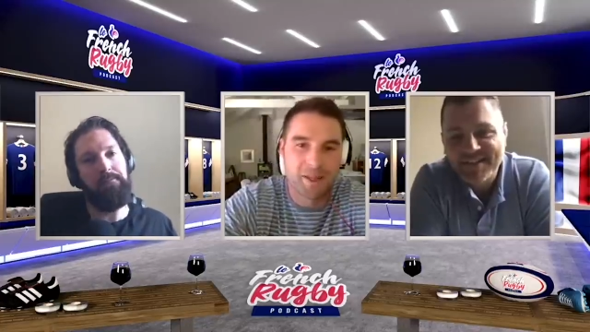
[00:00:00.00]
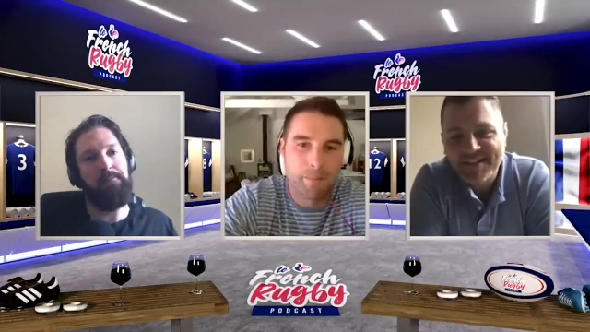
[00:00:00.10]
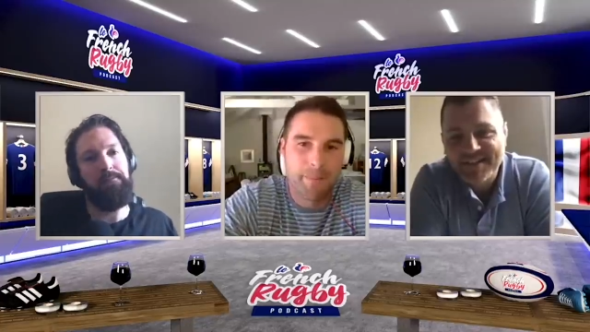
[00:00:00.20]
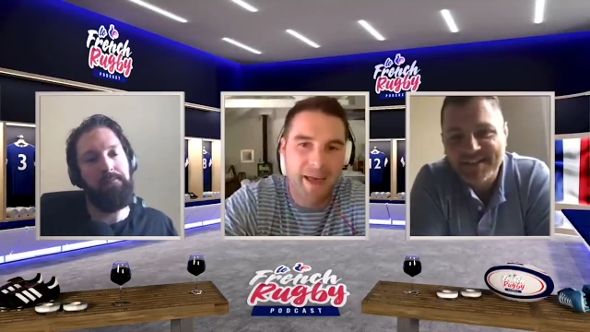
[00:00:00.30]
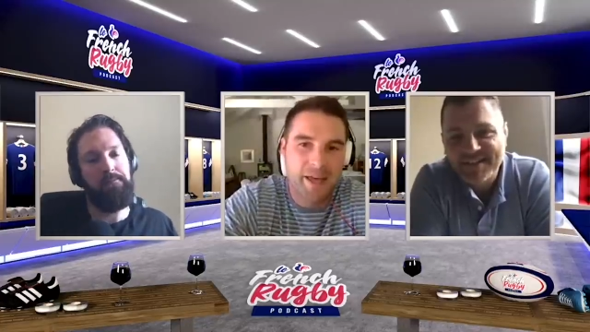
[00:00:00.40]
Speaker 1: the
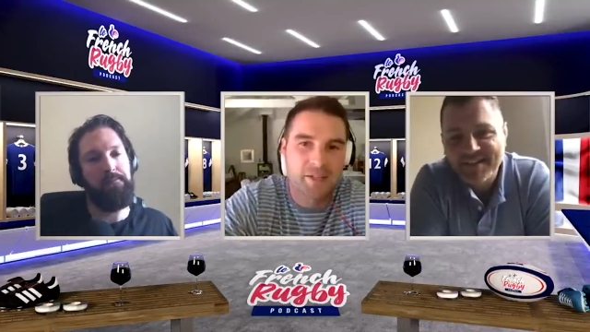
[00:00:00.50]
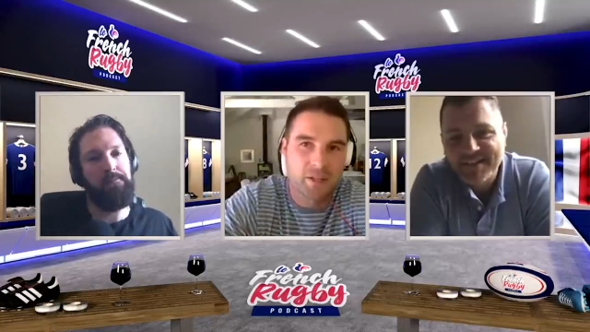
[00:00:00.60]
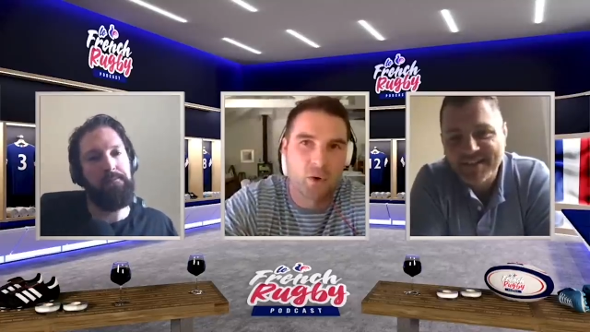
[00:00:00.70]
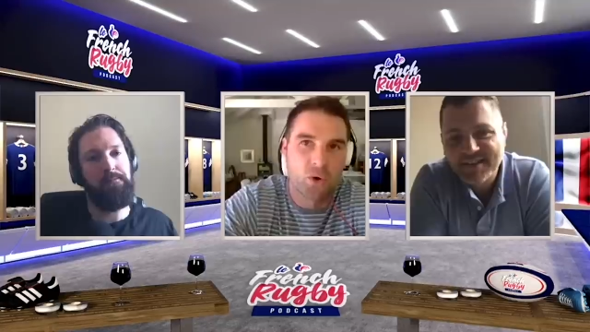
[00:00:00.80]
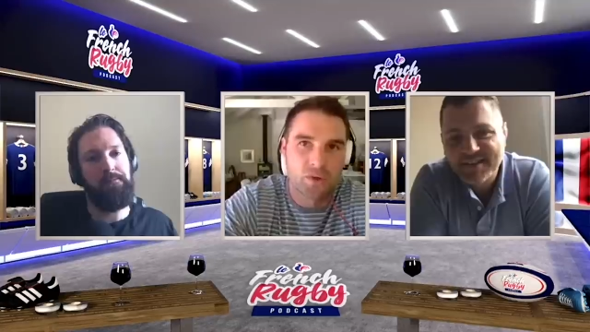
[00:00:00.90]
best
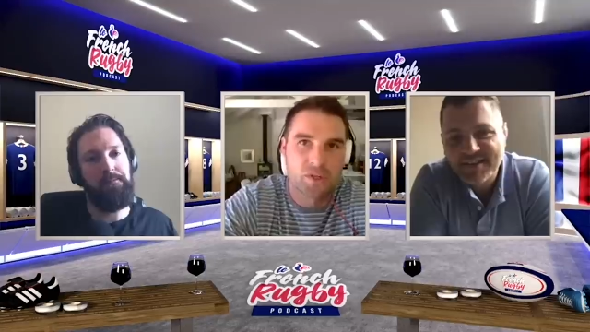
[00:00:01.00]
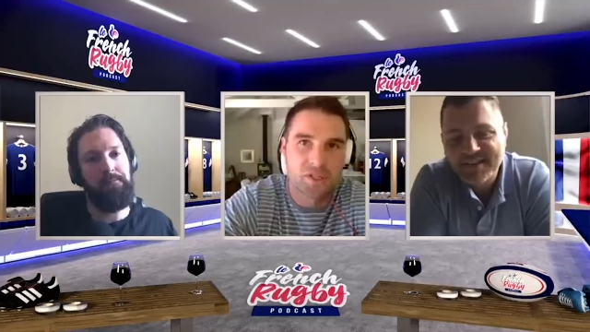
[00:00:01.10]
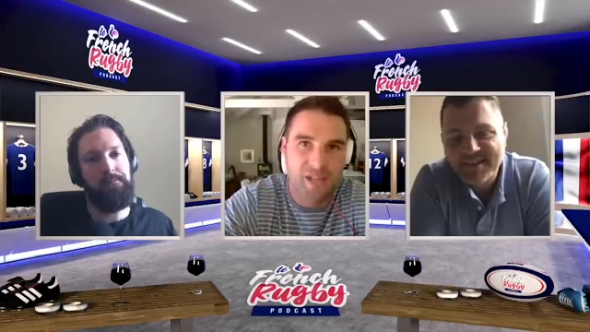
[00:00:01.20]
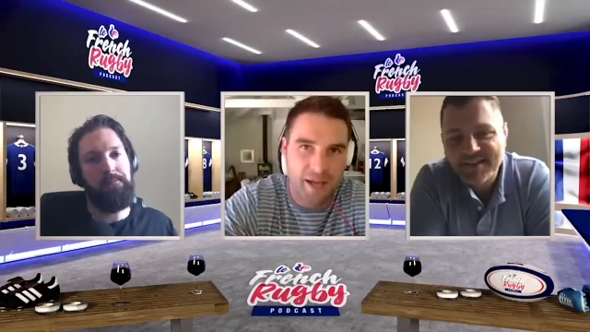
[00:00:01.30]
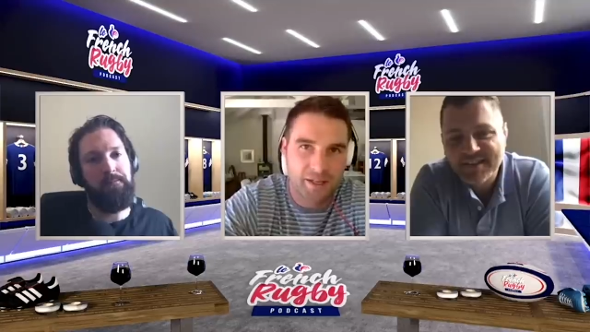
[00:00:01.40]
coach
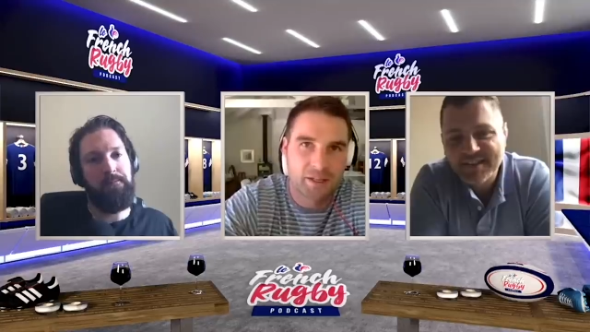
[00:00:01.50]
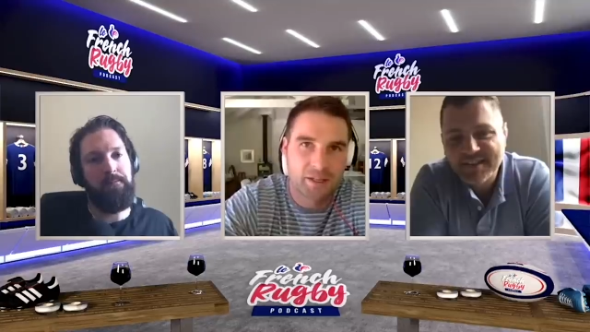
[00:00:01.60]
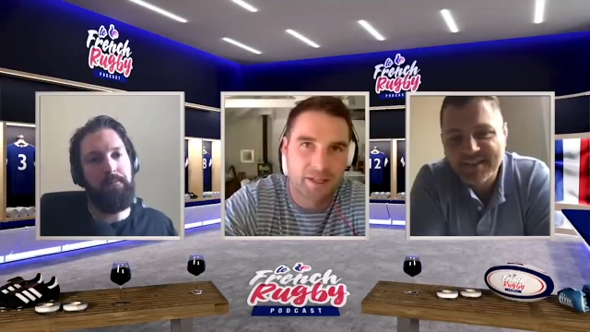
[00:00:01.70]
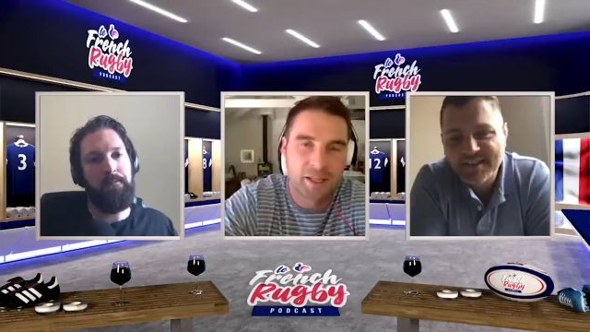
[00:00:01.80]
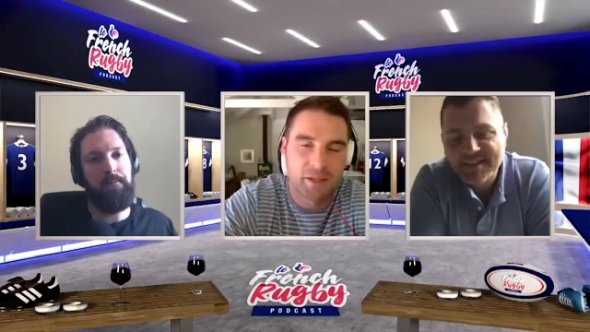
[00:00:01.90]

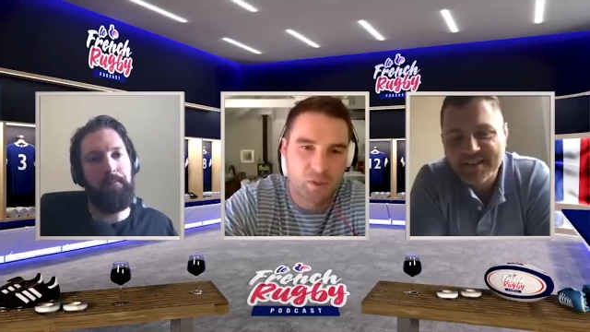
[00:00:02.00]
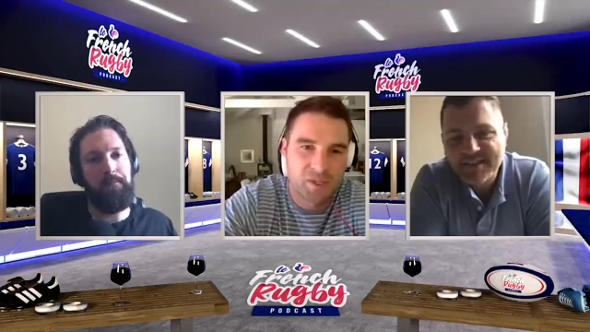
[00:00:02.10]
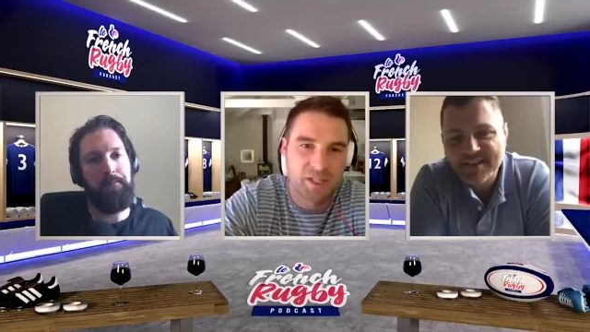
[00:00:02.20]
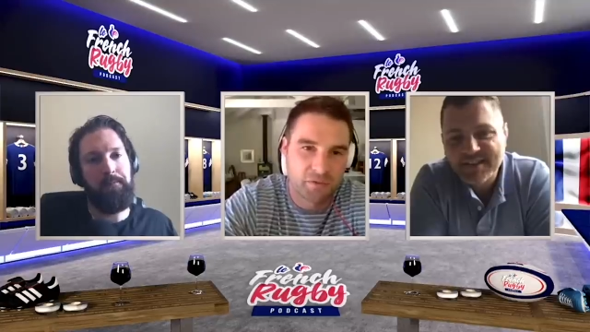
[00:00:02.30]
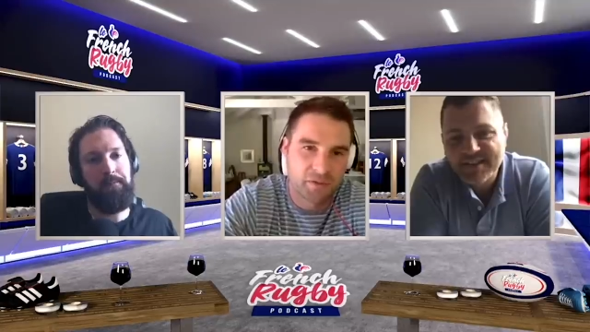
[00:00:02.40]
technically and the
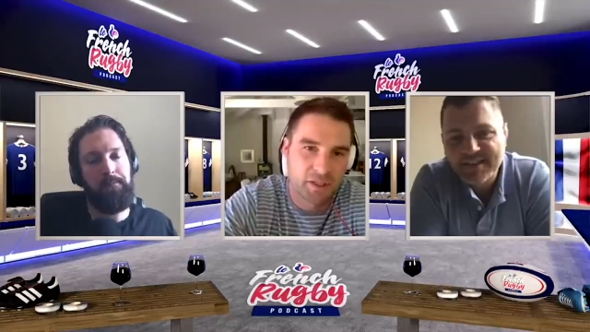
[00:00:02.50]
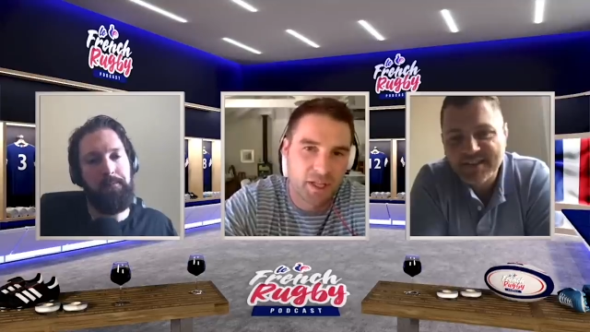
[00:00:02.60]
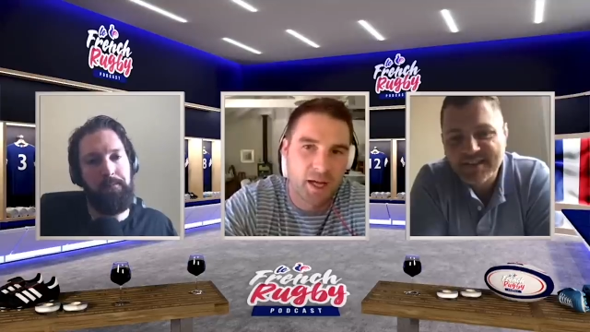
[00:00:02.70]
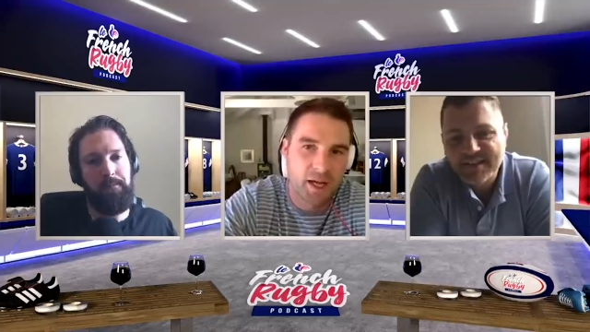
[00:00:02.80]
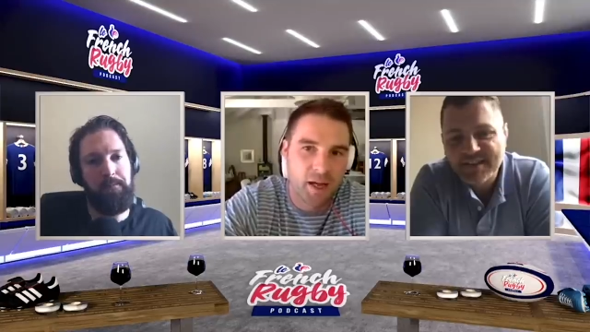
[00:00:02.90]
most gifted
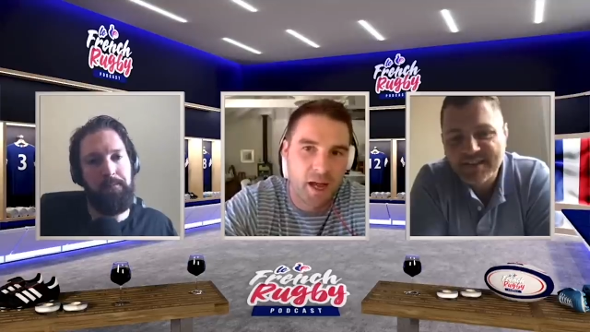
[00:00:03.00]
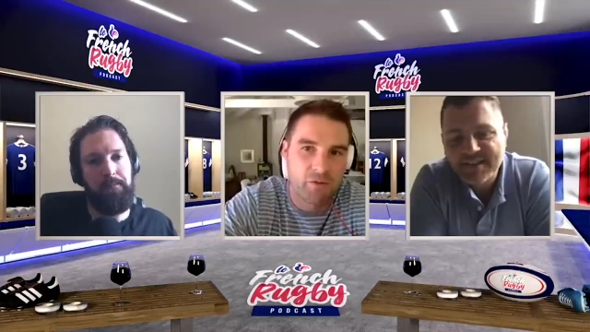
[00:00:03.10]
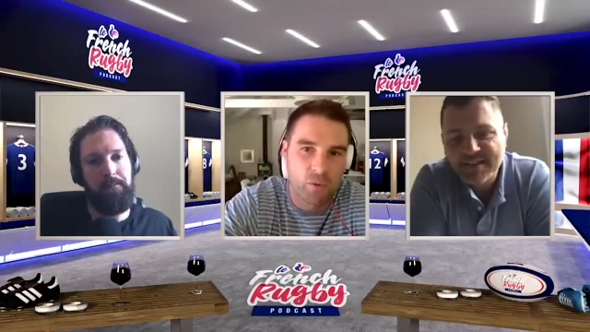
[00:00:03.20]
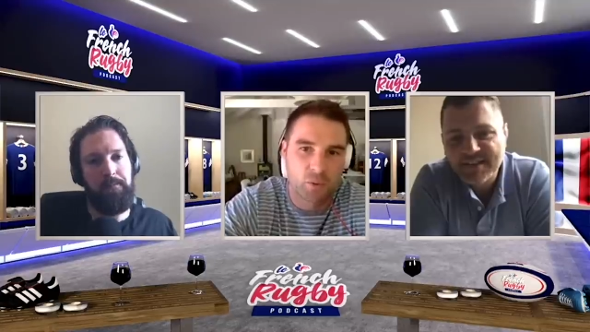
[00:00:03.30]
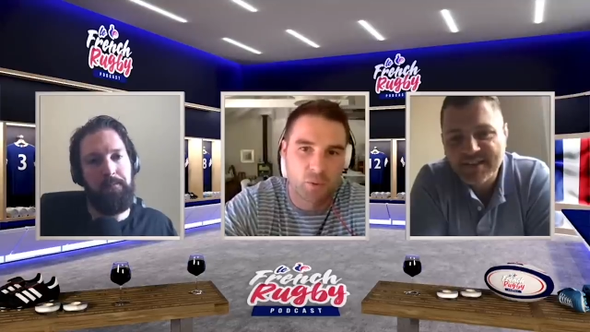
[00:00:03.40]
guy that I ever
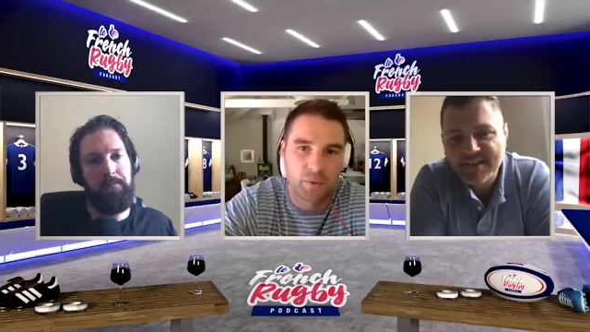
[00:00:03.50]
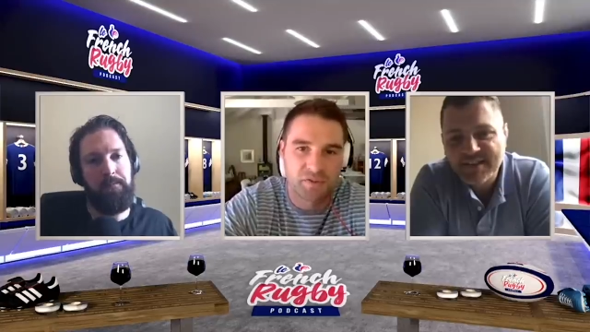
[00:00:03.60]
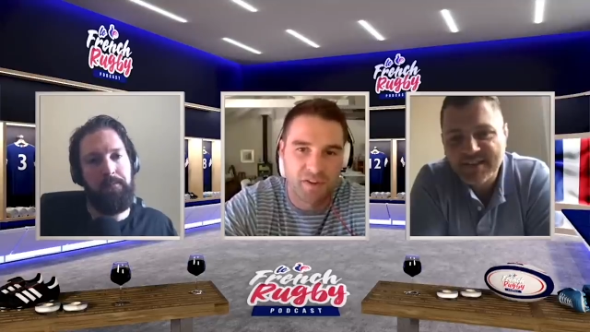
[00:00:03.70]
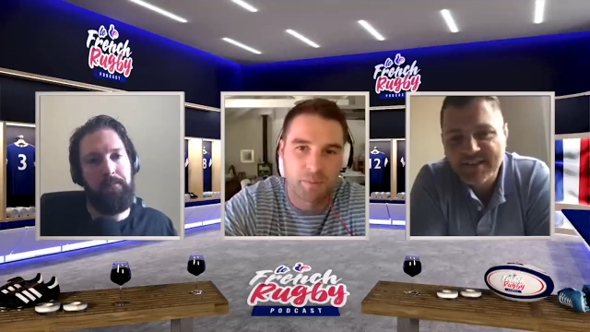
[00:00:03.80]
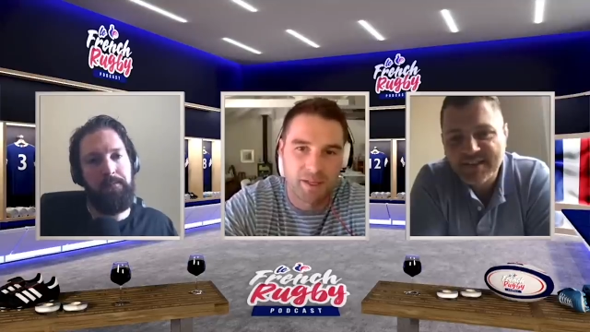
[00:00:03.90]
worked with was
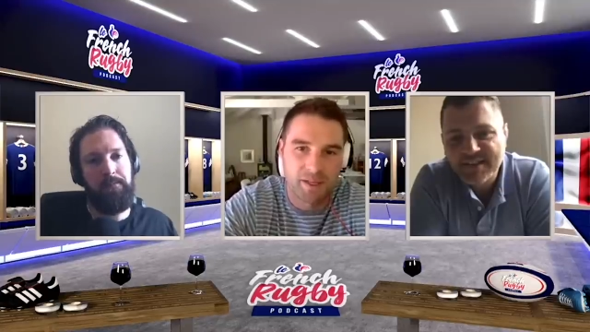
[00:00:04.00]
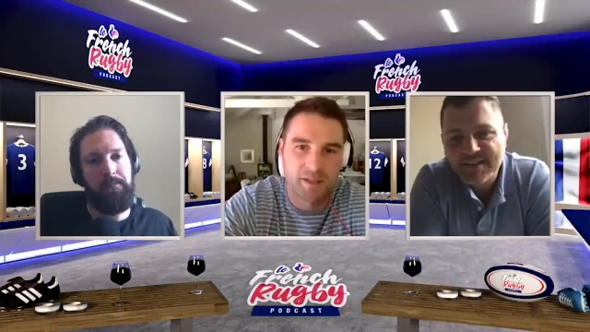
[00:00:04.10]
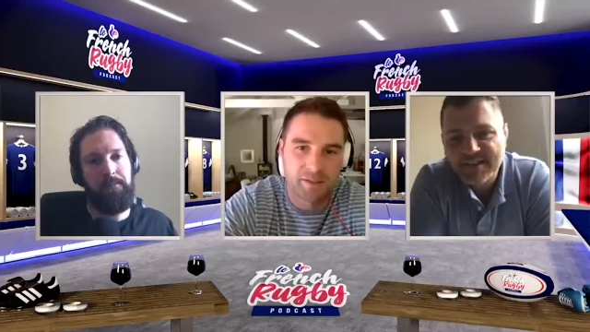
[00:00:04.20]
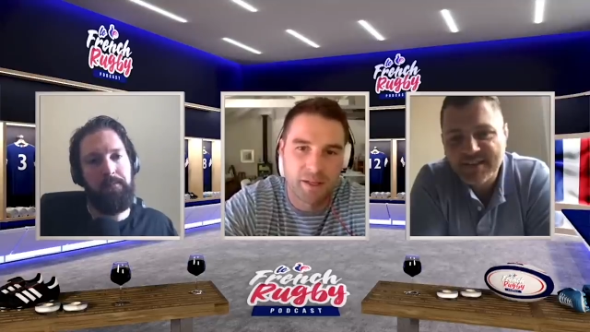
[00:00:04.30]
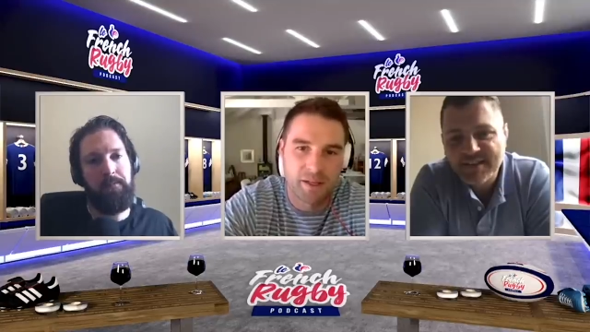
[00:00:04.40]
Fabien
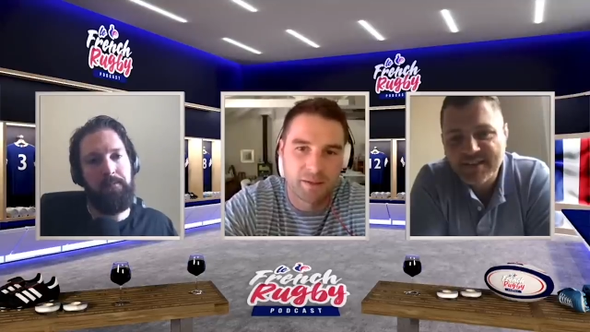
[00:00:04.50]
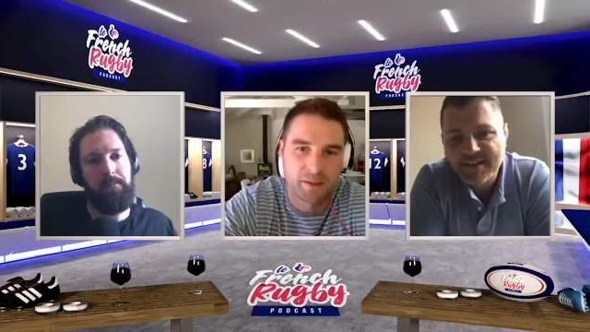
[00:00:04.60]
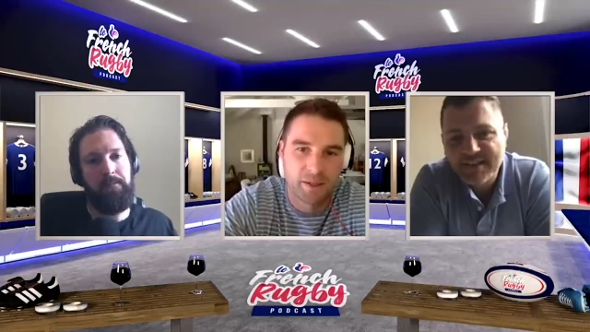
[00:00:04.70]
Galthié.